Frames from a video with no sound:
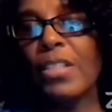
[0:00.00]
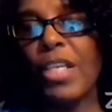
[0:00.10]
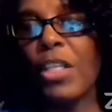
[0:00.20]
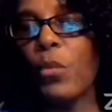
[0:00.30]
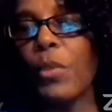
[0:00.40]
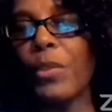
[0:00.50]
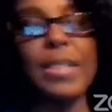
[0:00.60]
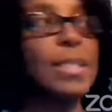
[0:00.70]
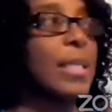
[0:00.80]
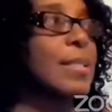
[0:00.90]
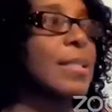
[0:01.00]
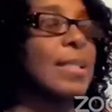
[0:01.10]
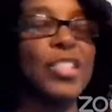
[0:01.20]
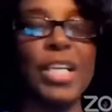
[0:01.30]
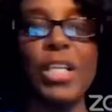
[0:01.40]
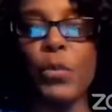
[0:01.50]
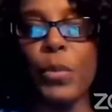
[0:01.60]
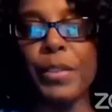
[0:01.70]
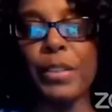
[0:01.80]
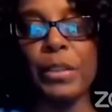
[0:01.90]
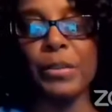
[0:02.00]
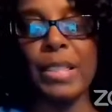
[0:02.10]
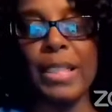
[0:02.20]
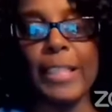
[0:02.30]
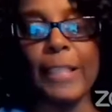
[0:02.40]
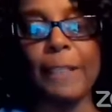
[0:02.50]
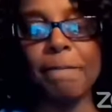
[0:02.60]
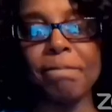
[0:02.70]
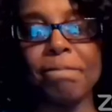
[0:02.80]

January 6th and January 13th.